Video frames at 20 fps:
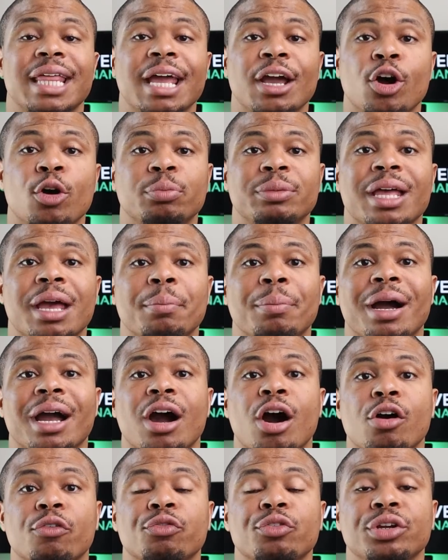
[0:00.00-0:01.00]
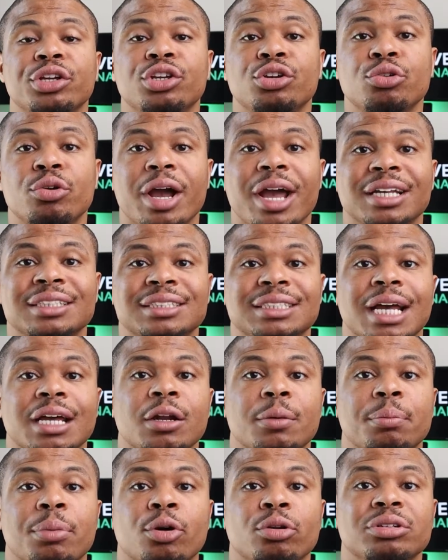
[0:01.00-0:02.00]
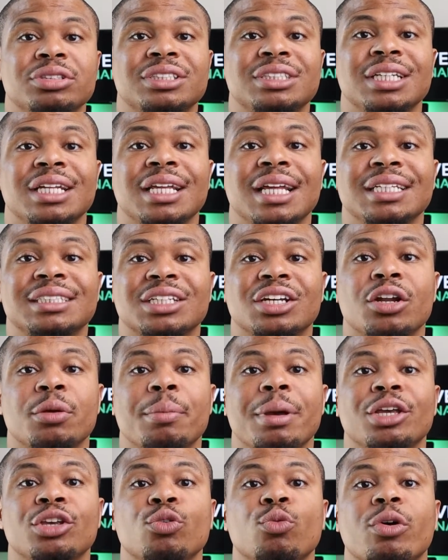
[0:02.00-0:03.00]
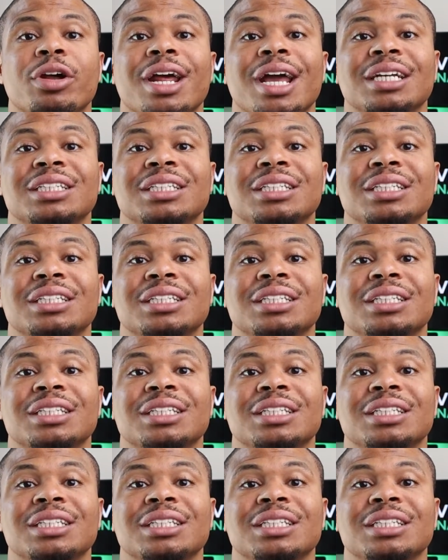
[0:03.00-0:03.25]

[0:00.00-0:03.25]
They hope that by offering you a sign-up bonus, it's going to make you want to